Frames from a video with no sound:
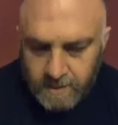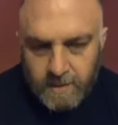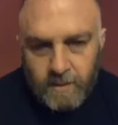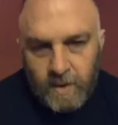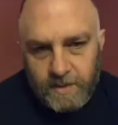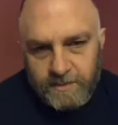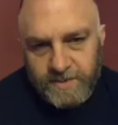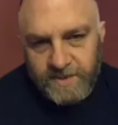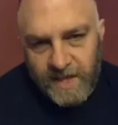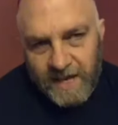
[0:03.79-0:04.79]
Welcome
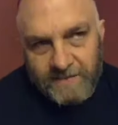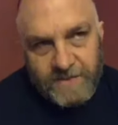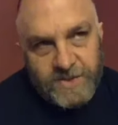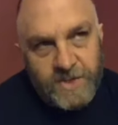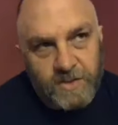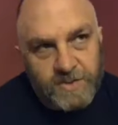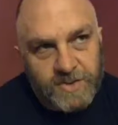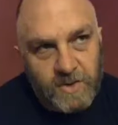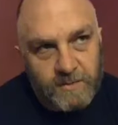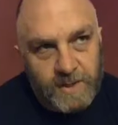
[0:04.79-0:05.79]
to the Average Joe
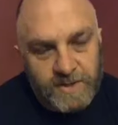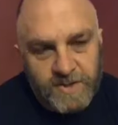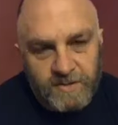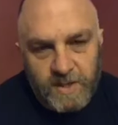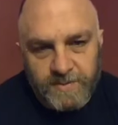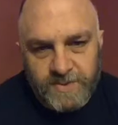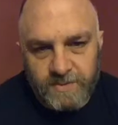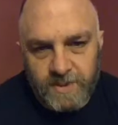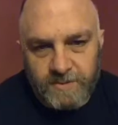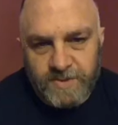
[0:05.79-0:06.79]
Strongman Show,
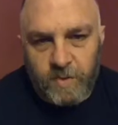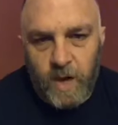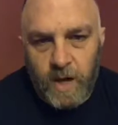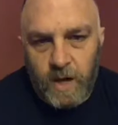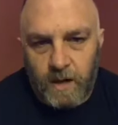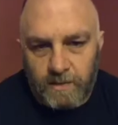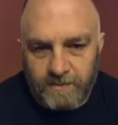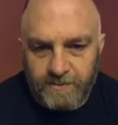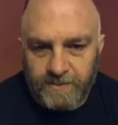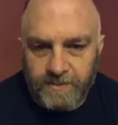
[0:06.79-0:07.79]
episode number
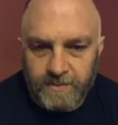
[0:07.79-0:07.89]
12.